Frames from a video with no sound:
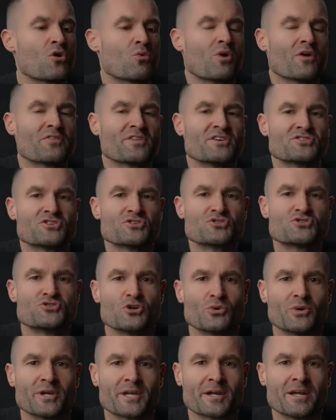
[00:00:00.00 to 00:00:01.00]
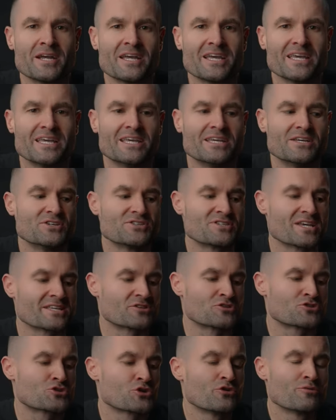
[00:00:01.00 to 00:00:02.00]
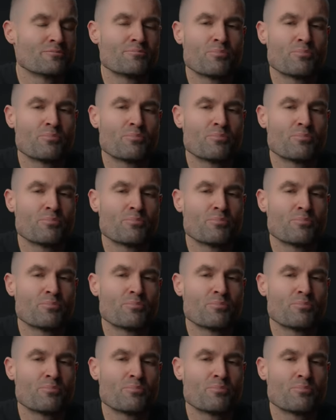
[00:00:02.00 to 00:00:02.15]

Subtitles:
what this is doing is at a certain